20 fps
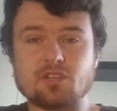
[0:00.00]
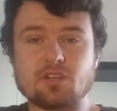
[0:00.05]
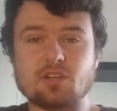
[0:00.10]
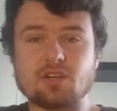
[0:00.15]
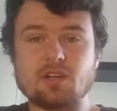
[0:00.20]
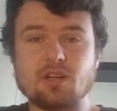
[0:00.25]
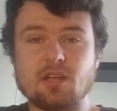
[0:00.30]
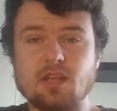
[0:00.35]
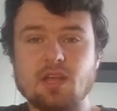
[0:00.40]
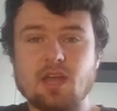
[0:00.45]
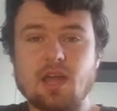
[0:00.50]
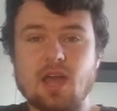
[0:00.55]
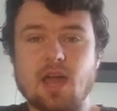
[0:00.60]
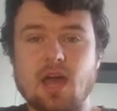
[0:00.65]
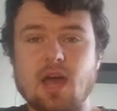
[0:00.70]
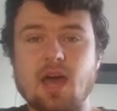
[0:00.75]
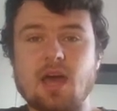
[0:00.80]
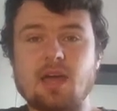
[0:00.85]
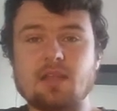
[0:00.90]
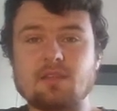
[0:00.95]
And
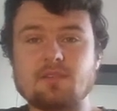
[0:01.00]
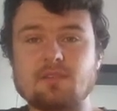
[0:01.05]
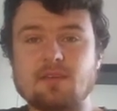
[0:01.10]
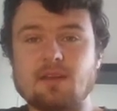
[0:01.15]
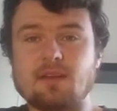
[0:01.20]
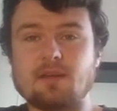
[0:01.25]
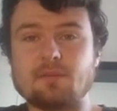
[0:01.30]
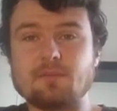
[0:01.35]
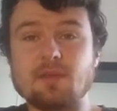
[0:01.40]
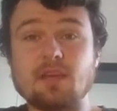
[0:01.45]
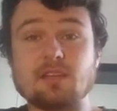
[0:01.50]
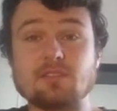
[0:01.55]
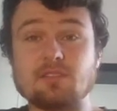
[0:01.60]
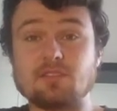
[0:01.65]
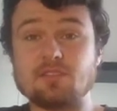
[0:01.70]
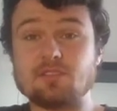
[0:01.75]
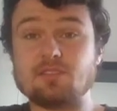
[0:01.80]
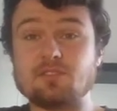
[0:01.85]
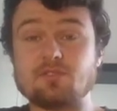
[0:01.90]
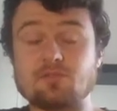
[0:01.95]
yeah, as a distance runner, I
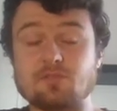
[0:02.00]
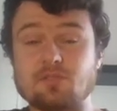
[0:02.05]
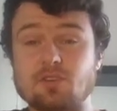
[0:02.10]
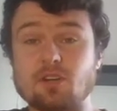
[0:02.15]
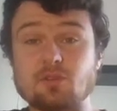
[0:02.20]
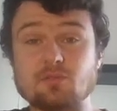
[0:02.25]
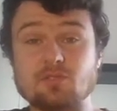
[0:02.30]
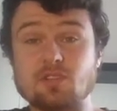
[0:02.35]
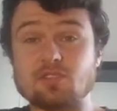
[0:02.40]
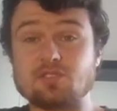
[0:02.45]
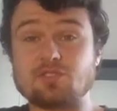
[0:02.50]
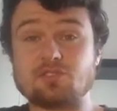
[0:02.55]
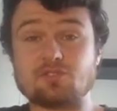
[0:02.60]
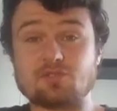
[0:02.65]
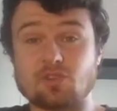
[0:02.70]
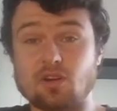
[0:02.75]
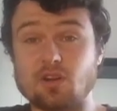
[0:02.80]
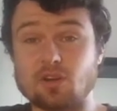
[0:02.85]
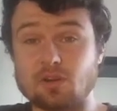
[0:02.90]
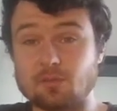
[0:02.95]
was not strong or muscular.